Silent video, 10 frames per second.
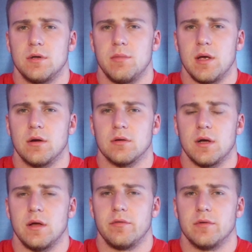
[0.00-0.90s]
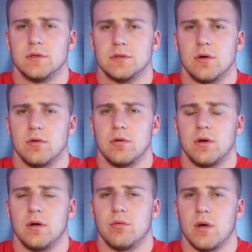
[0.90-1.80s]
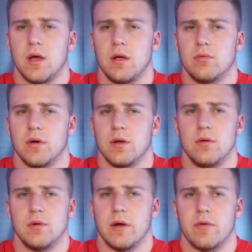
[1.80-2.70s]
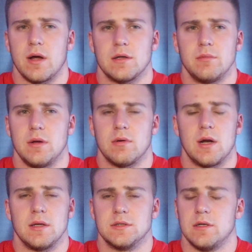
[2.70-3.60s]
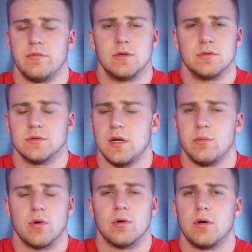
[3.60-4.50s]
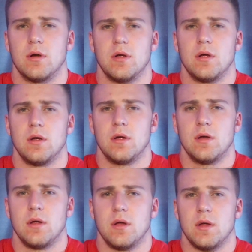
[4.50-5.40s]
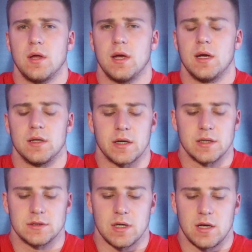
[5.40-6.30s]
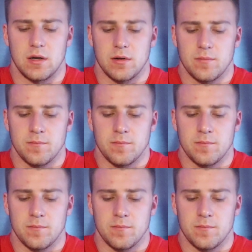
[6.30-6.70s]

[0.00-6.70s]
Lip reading: to make your life so good in a way where you never have to be around these individuals anymore. And like I said,